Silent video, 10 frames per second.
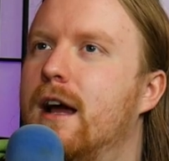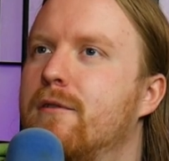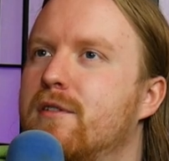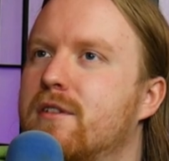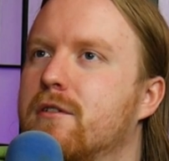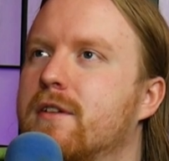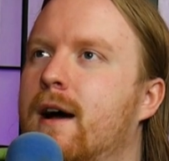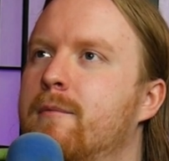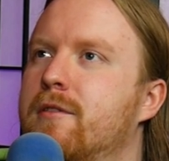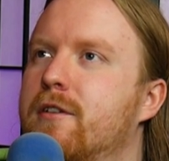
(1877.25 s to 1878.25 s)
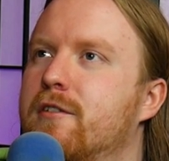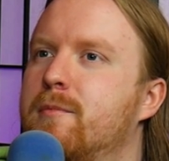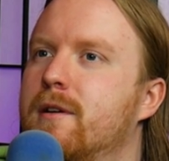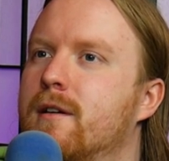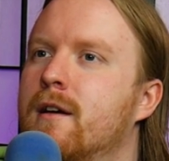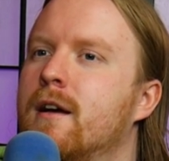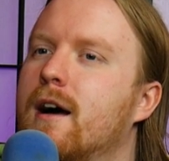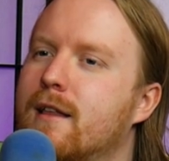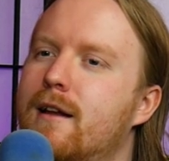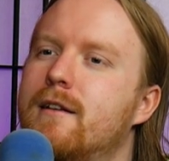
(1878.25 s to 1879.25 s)
every single time that there's been
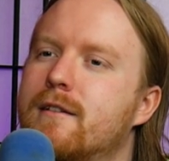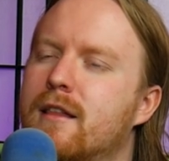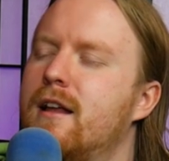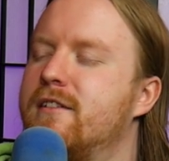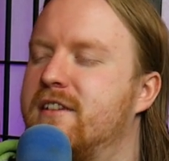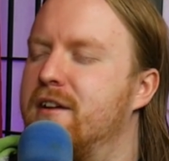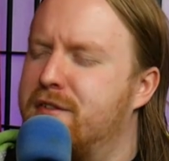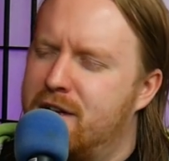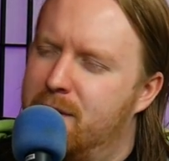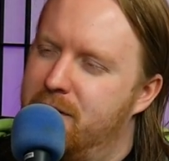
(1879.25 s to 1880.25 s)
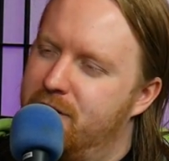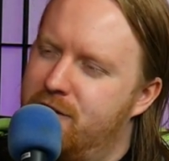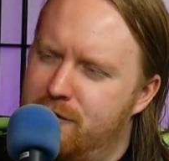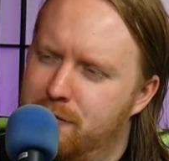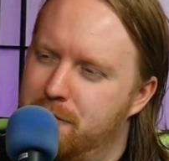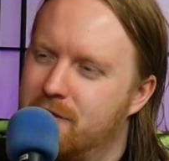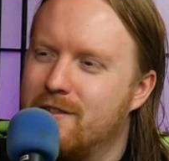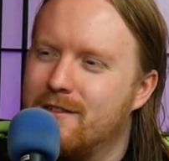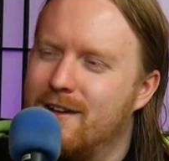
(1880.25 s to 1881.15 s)
a lot of a lot of deaths come in twos.